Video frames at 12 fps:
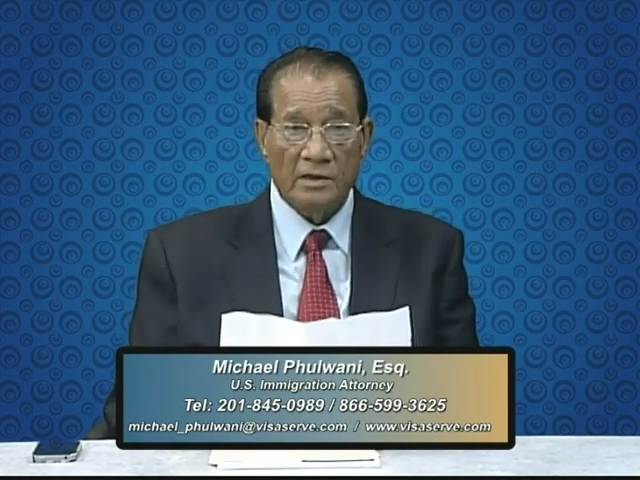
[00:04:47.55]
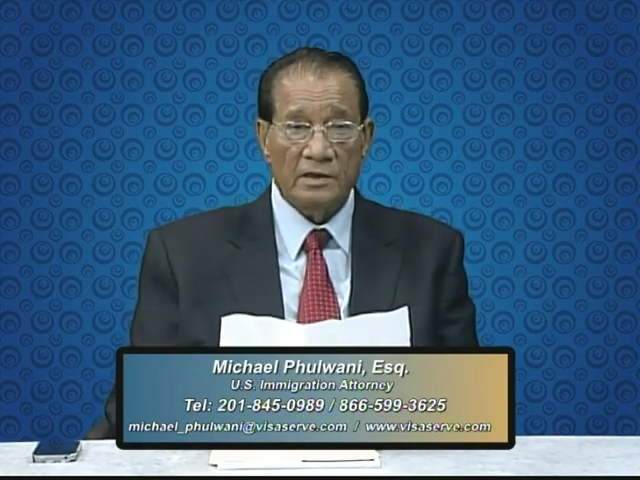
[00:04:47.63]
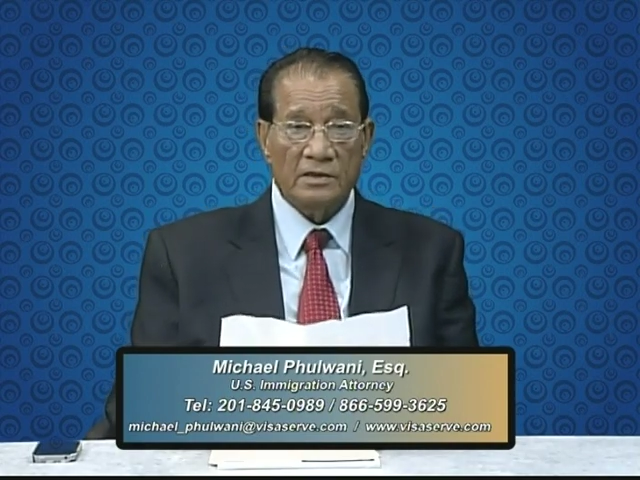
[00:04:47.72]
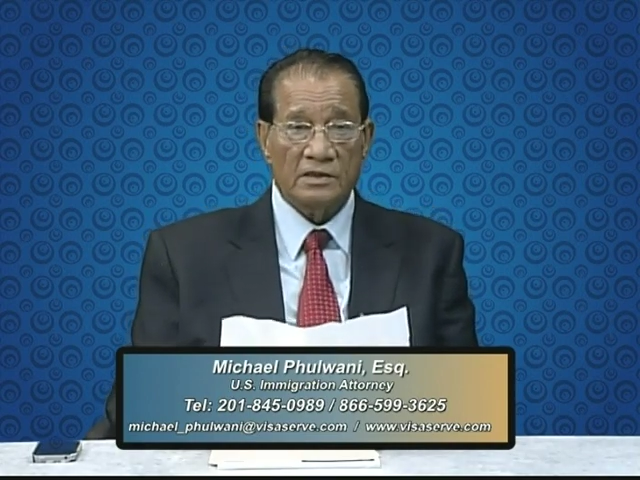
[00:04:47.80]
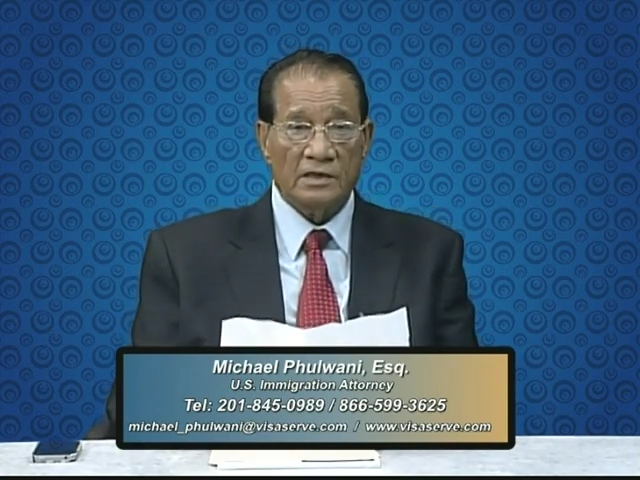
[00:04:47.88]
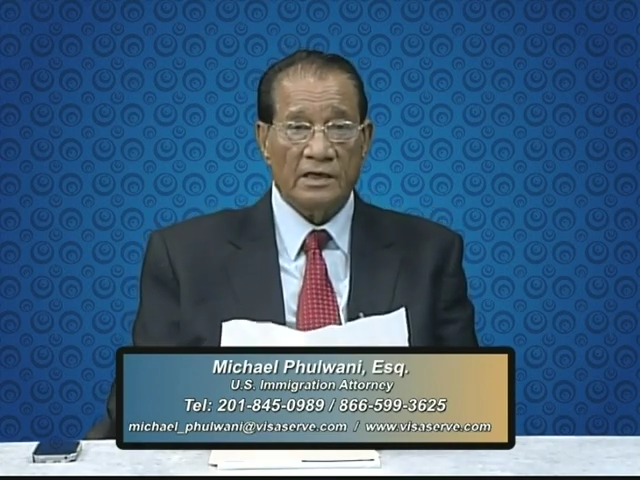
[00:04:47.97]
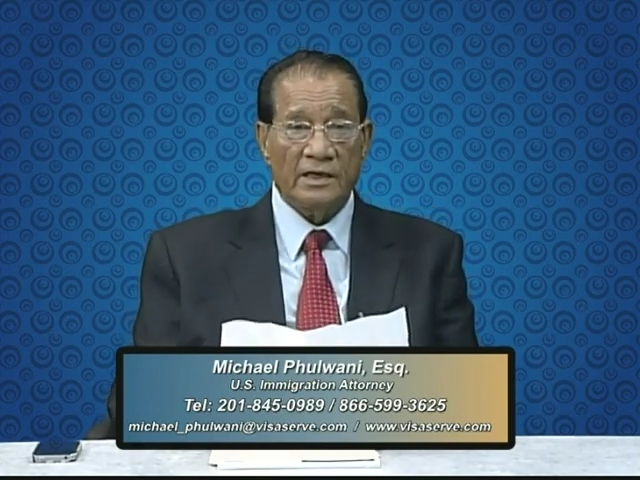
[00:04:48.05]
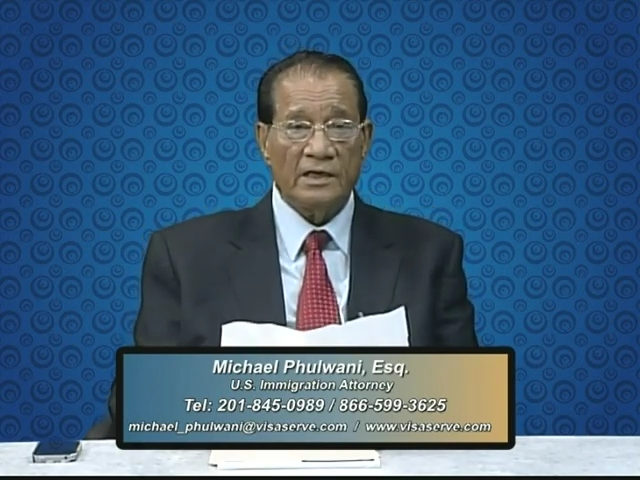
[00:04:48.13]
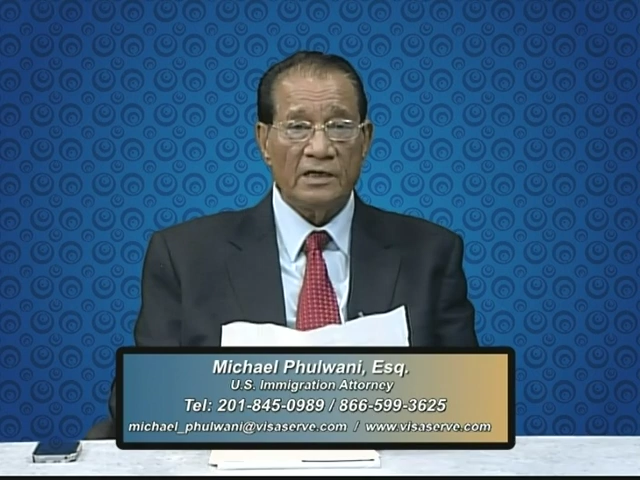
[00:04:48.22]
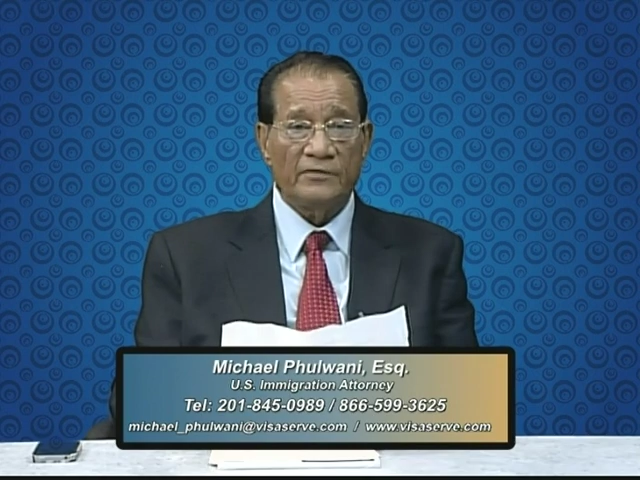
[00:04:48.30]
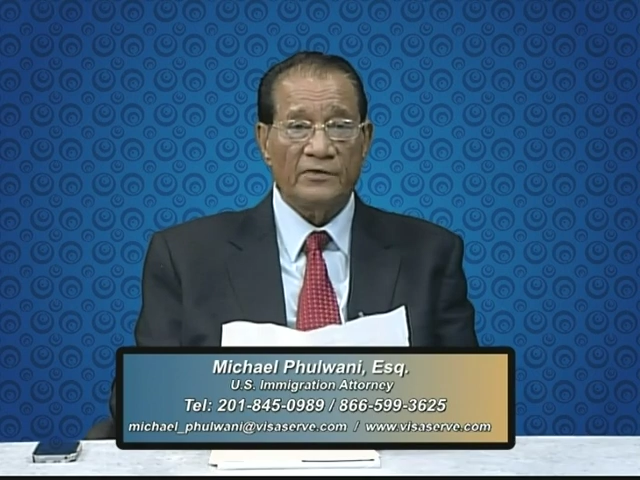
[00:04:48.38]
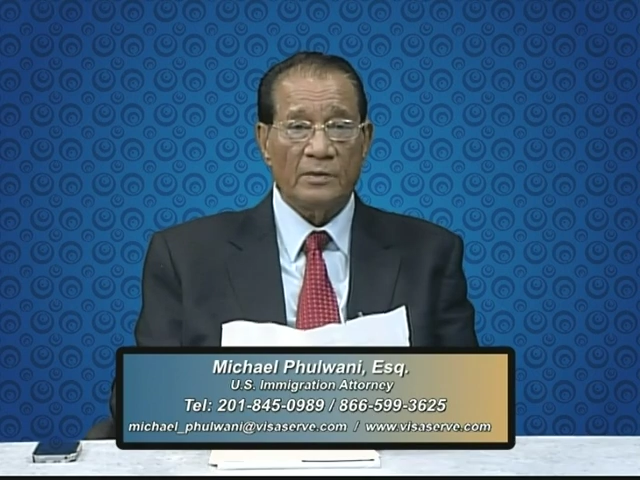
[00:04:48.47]
is
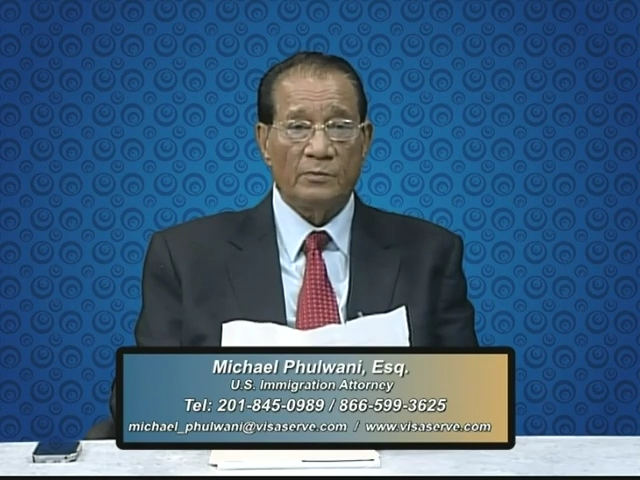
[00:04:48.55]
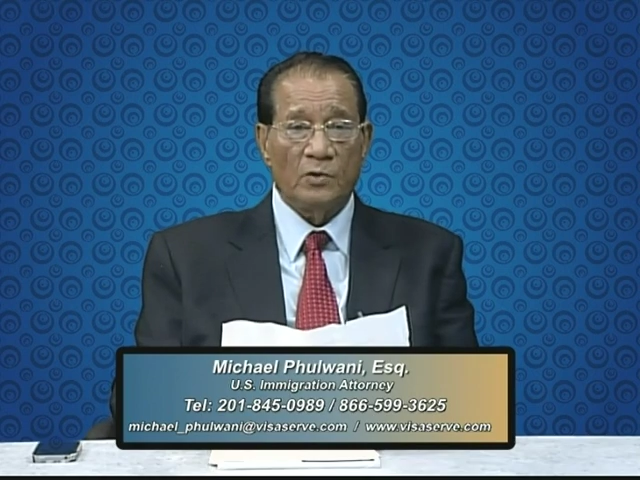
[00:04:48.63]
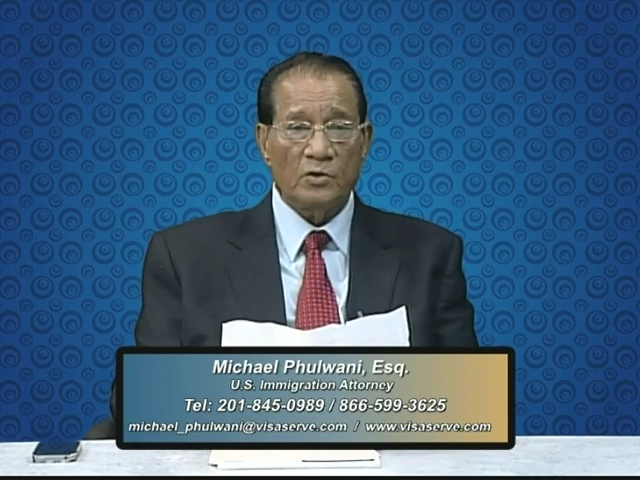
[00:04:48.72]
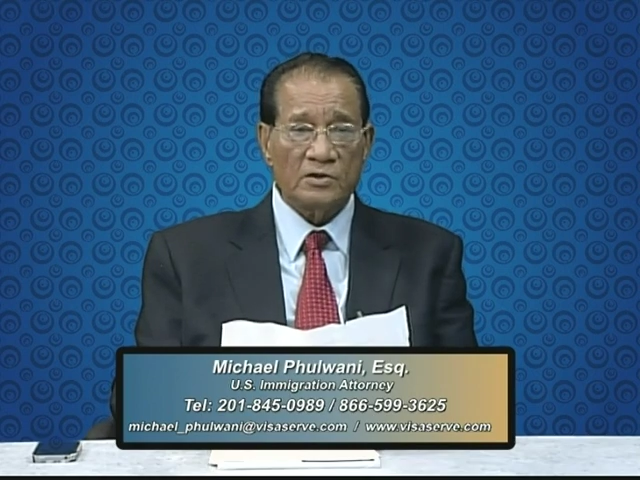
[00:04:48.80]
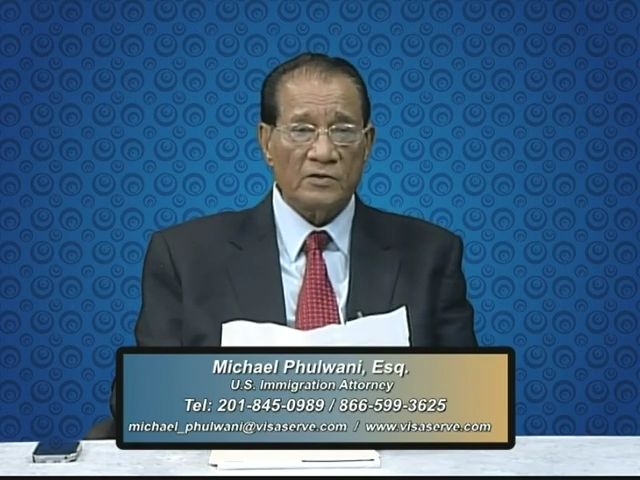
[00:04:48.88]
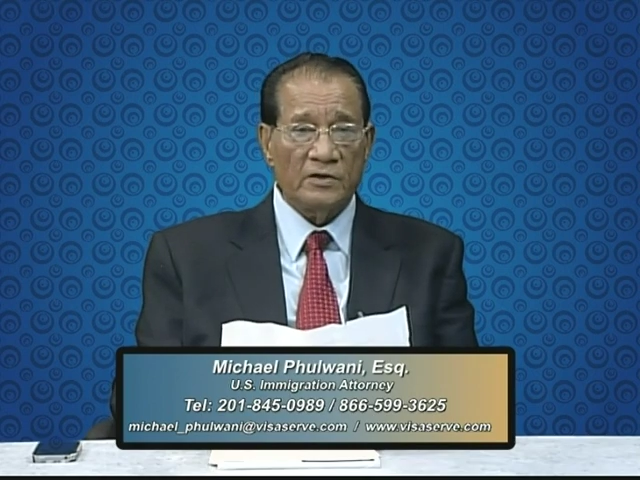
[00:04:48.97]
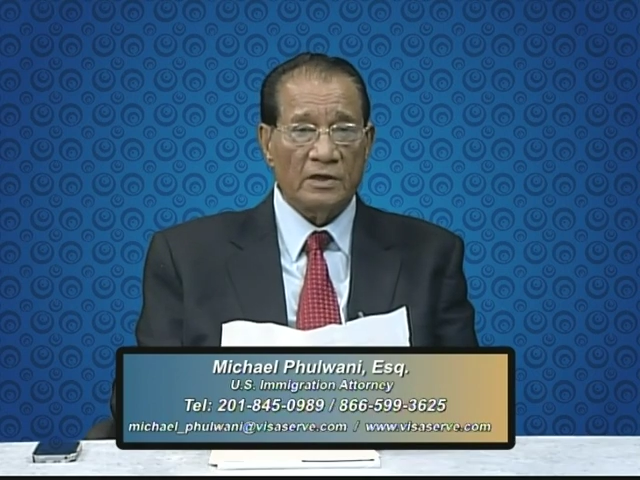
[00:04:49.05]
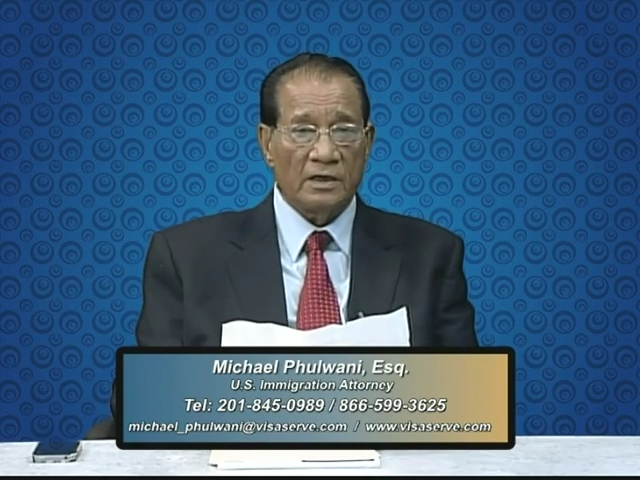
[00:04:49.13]
current for most other